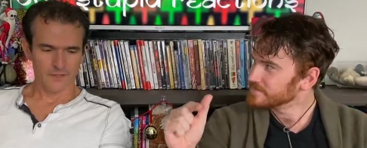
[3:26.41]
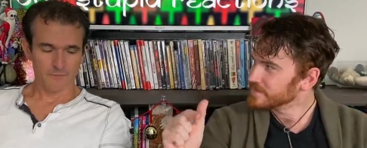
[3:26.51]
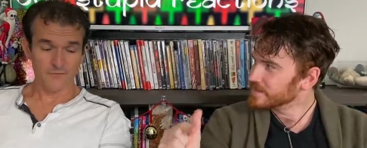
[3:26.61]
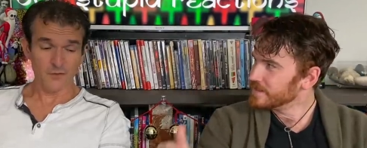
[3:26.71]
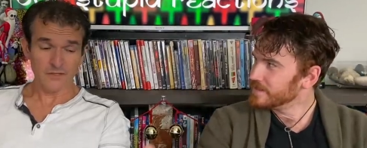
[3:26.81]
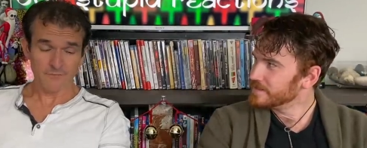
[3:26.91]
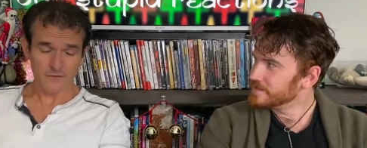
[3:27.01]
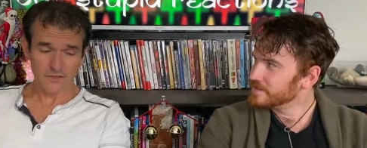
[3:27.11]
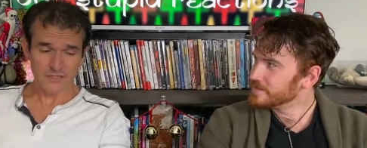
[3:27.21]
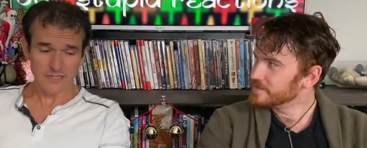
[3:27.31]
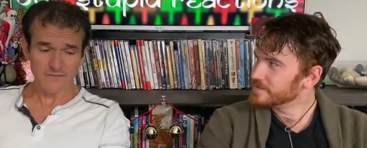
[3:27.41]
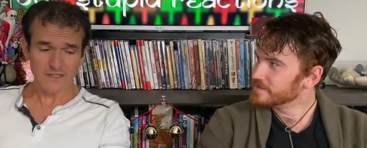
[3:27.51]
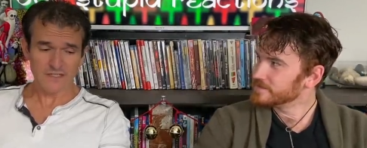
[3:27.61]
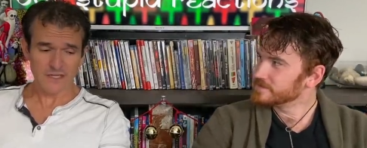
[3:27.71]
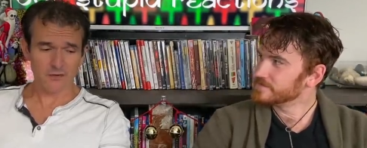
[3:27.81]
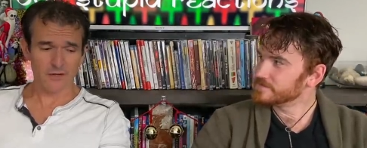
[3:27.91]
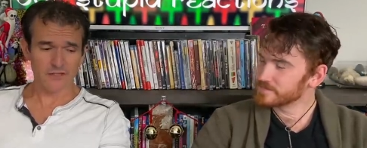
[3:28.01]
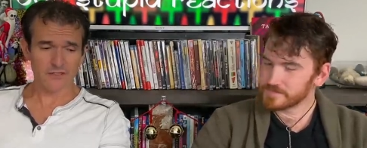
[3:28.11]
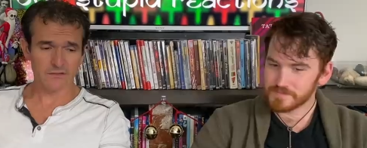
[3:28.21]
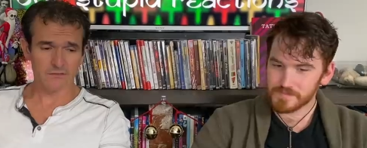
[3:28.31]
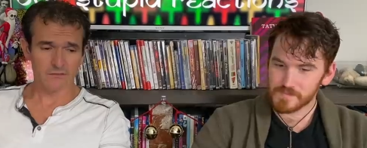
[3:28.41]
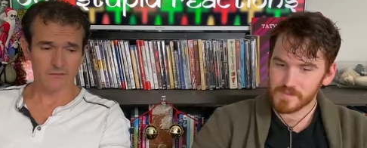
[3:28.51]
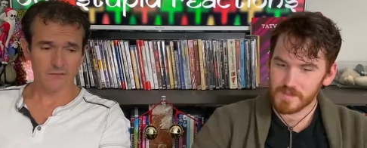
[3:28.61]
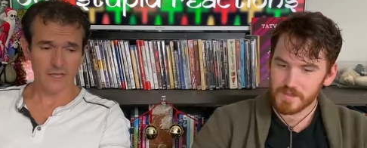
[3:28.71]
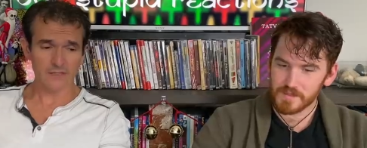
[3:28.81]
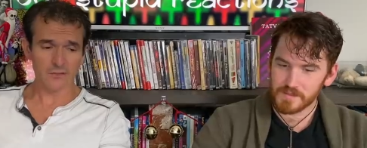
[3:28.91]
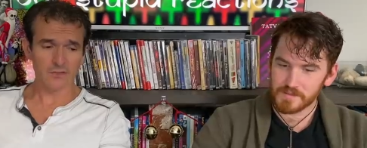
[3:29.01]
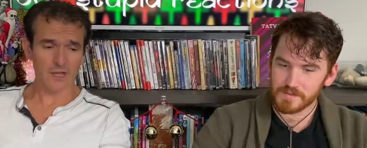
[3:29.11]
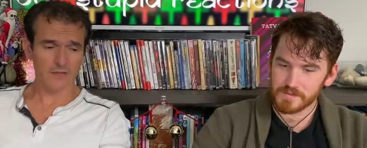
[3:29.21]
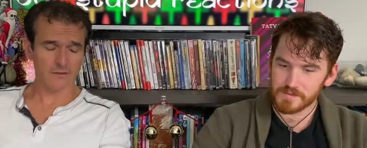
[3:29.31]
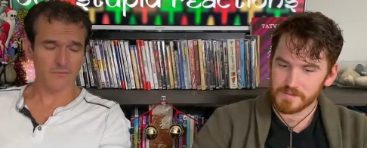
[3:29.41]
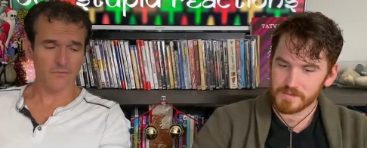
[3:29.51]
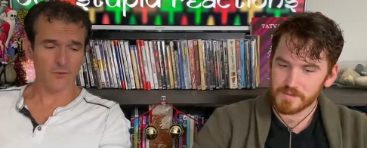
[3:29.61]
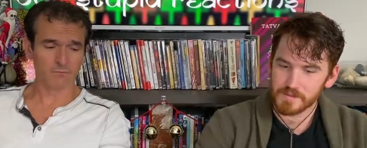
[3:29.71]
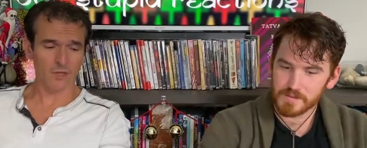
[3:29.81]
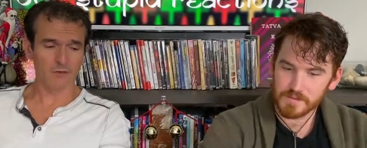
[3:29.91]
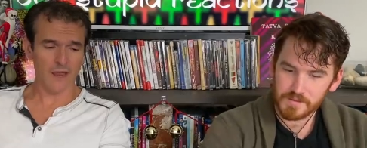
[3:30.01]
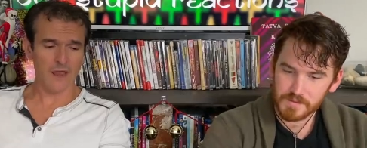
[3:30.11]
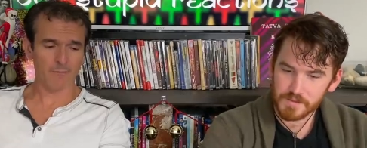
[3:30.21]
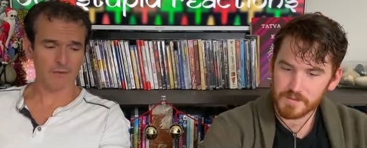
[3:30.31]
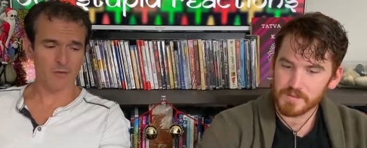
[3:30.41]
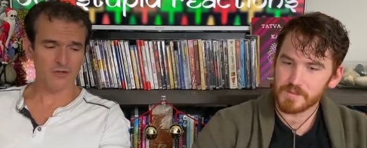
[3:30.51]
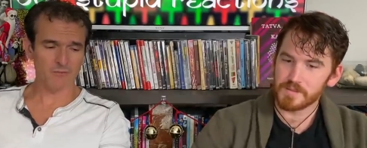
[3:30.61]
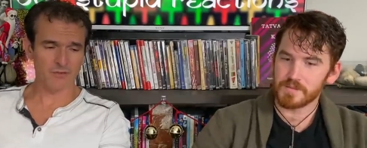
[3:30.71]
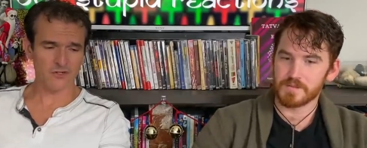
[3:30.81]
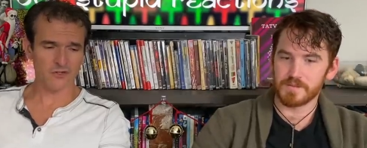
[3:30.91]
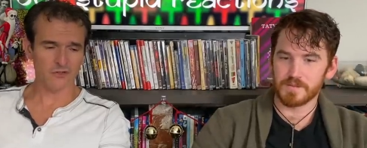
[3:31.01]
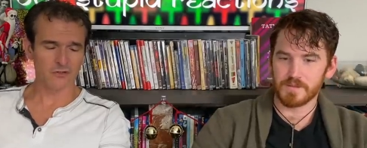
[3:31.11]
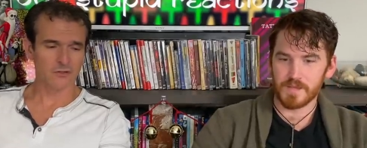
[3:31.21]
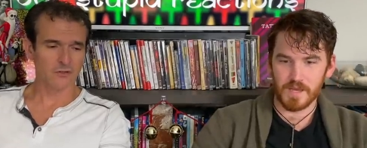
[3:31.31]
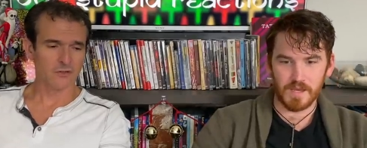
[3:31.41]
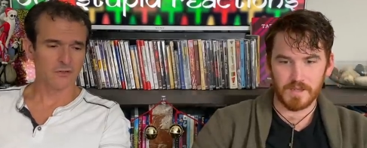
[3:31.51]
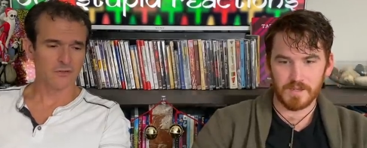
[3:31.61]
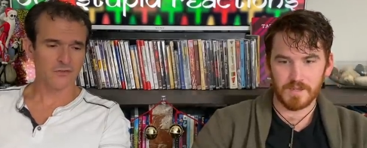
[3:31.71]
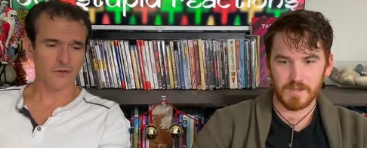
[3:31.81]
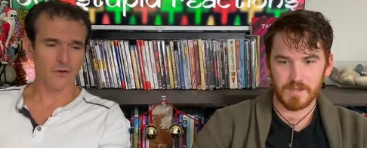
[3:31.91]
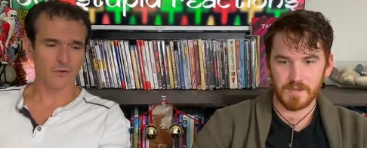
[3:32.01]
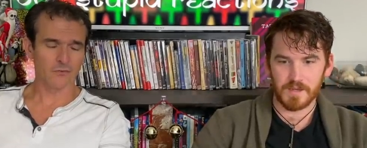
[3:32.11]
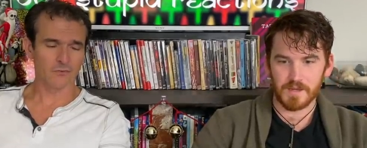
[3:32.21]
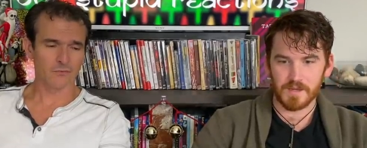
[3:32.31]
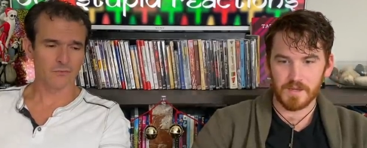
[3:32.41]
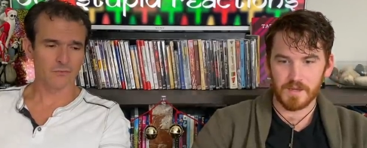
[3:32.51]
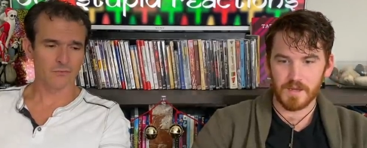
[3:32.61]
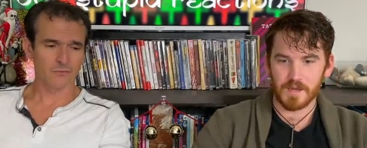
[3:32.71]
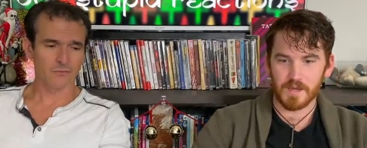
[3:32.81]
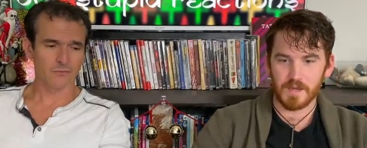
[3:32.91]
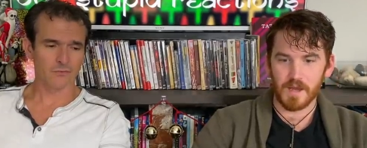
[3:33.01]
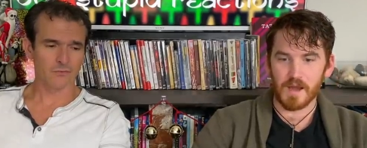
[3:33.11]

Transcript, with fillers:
Speaker 1: But for a, for a T V series, that looked like a full-blown epic motion picture. Yeah. So... Uh,